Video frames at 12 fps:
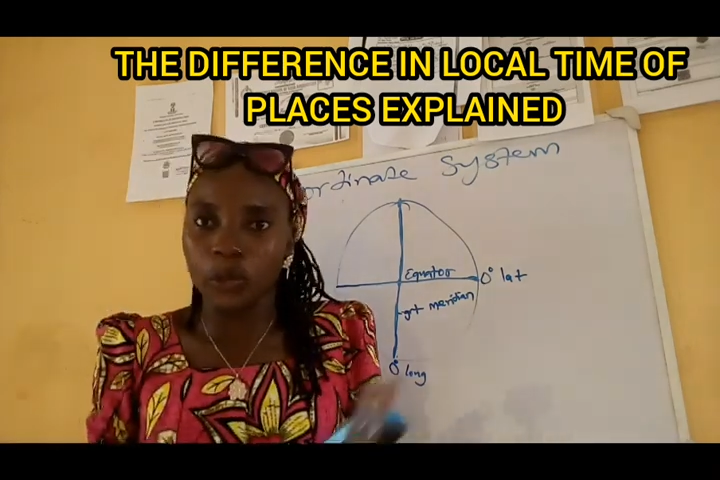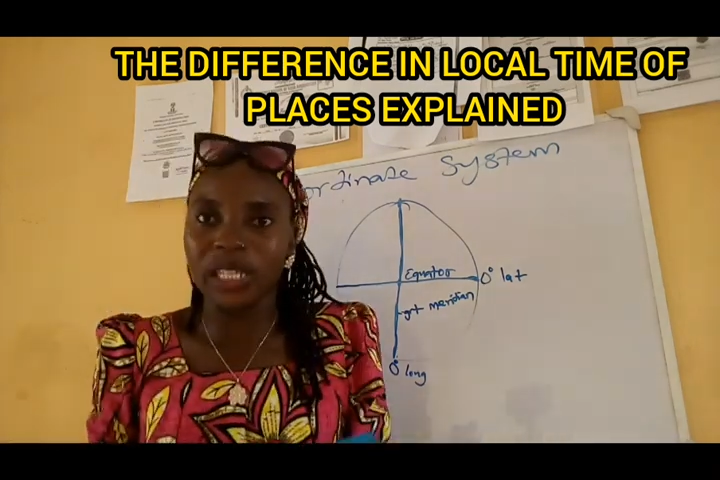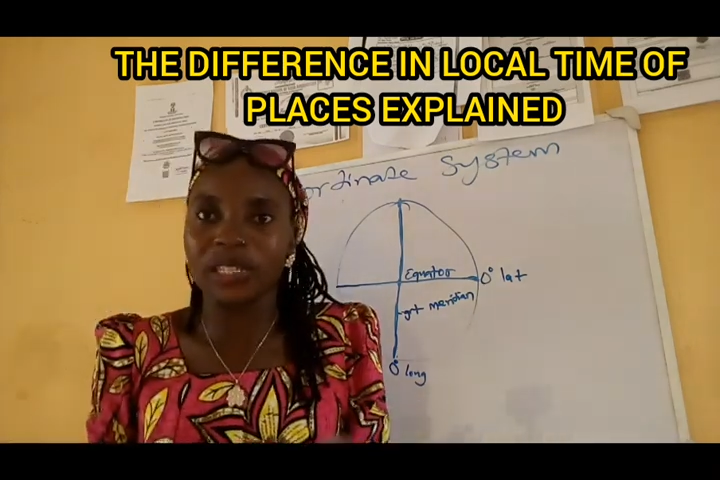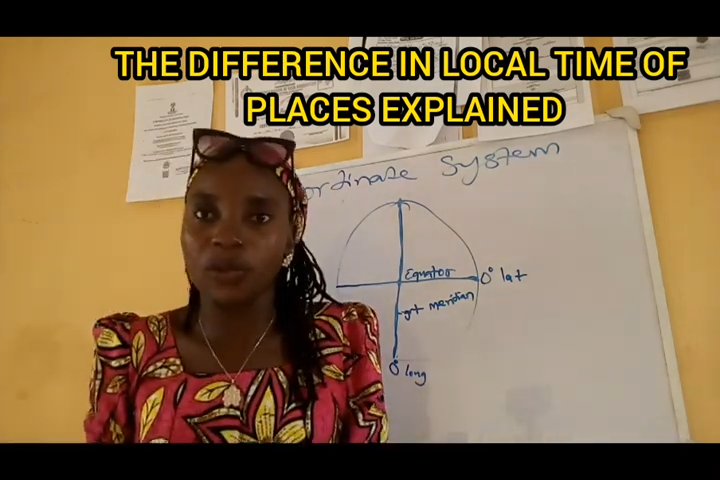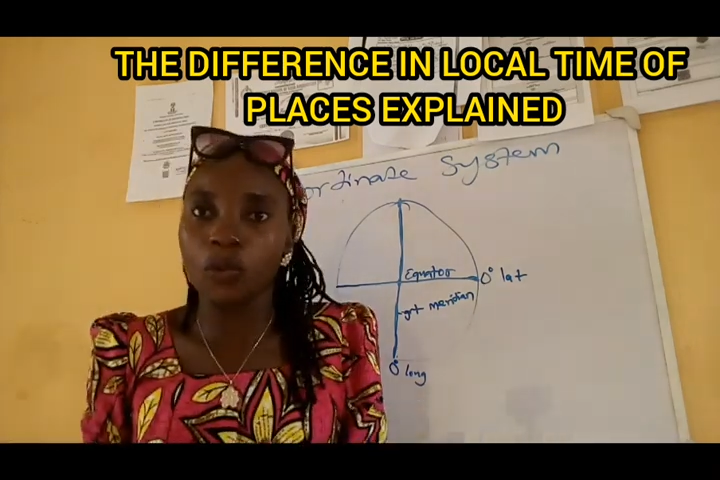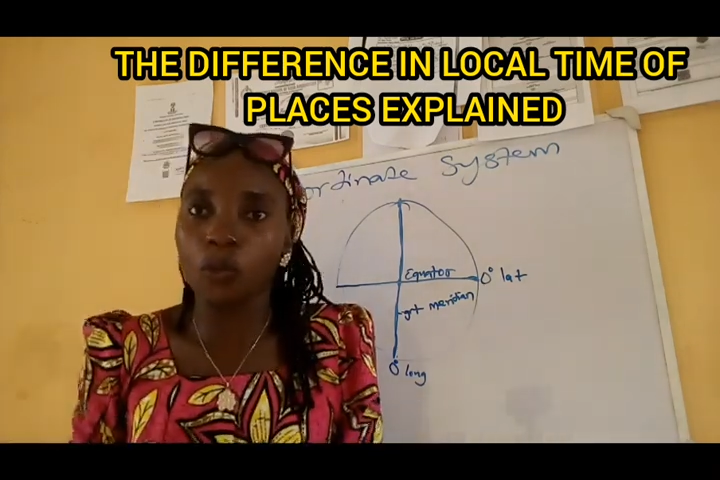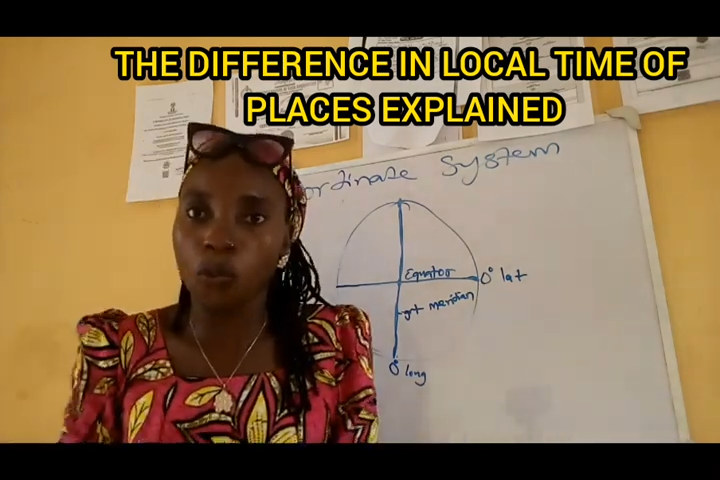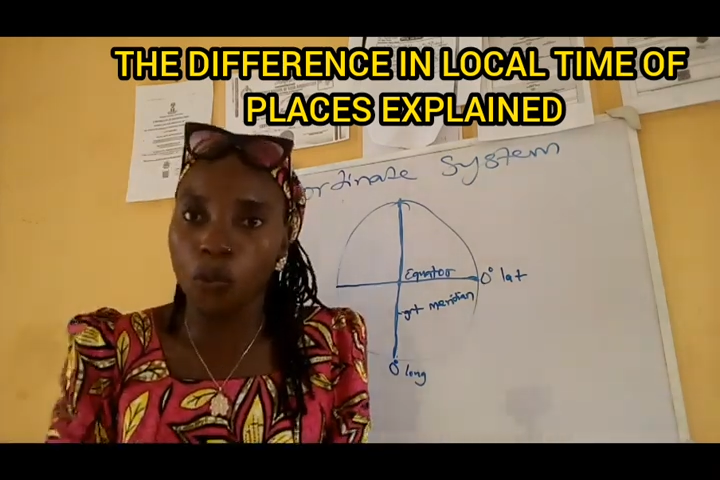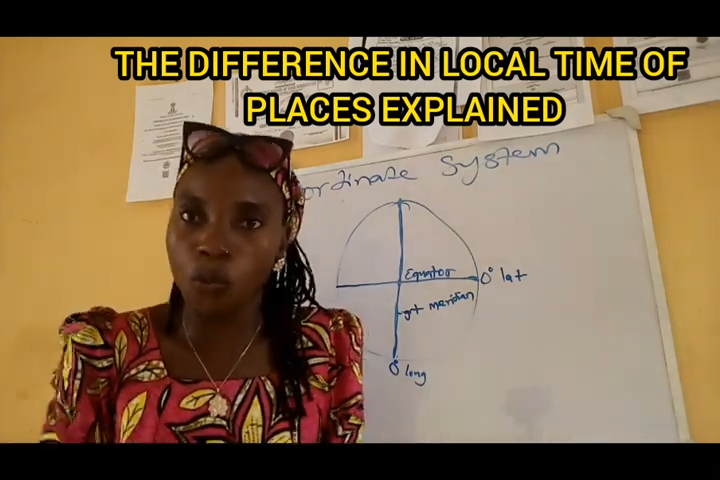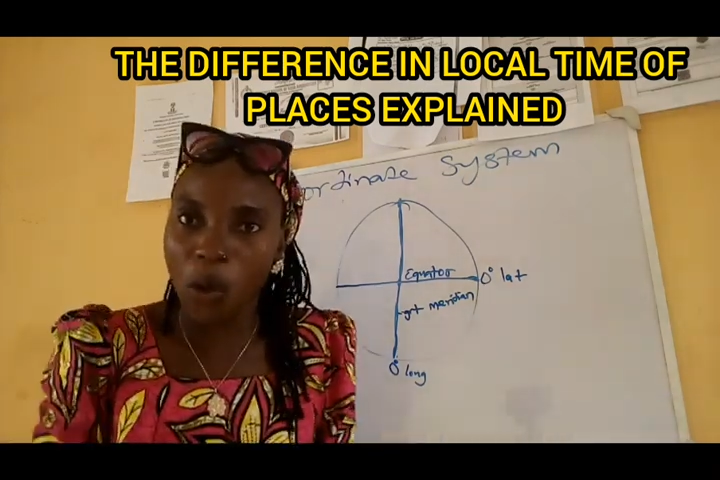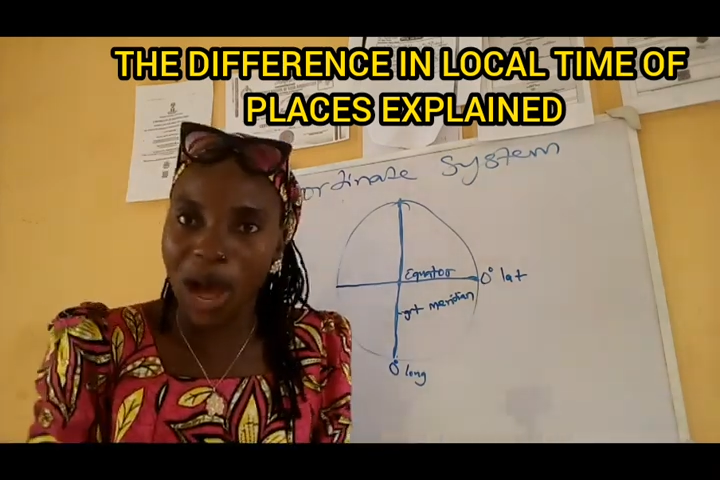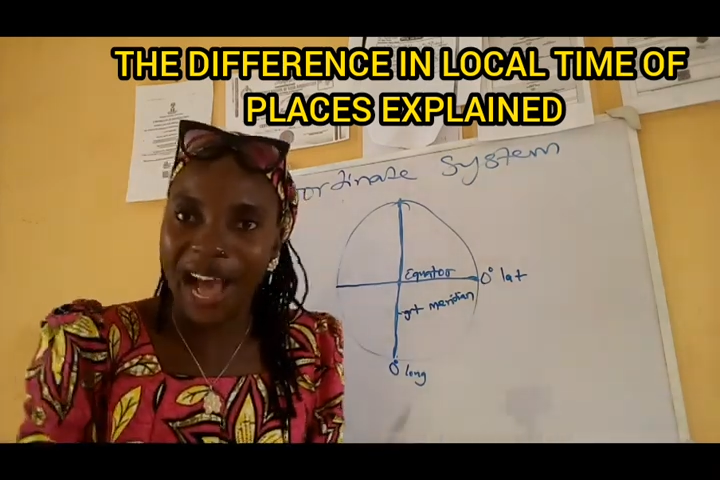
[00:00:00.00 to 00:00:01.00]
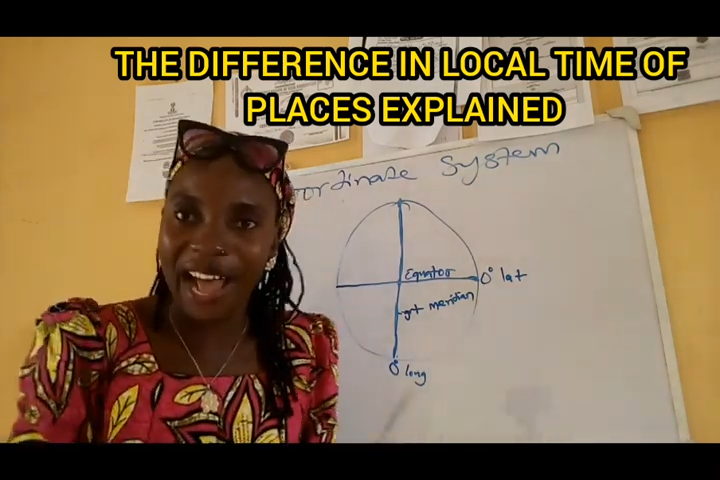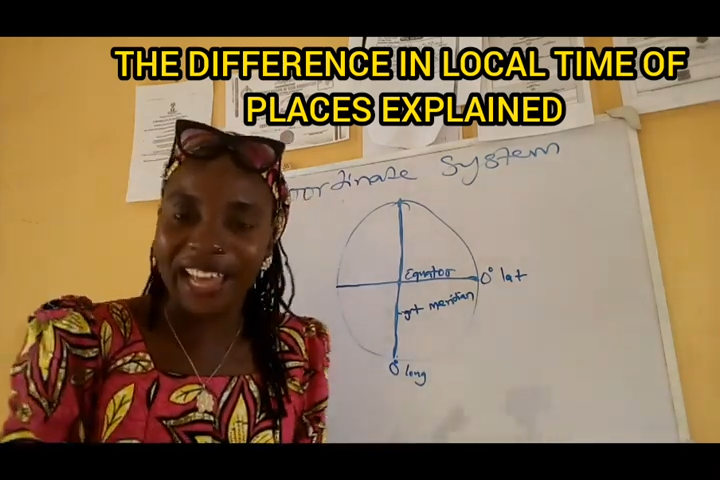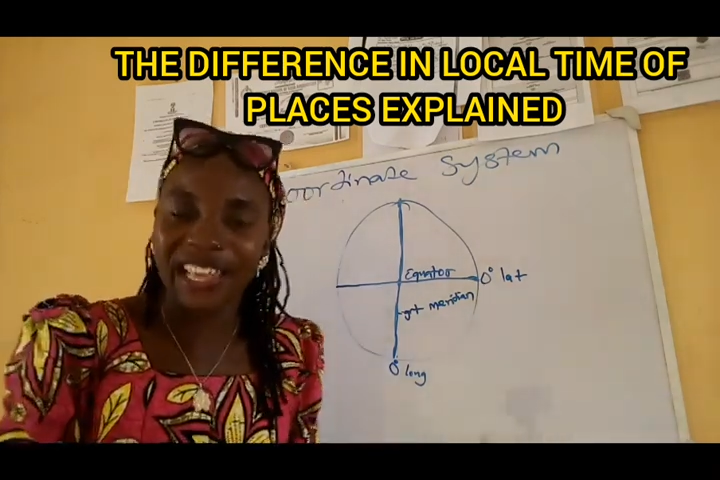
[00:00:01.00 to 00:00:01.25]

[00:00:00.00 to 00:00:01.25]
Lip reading: reason why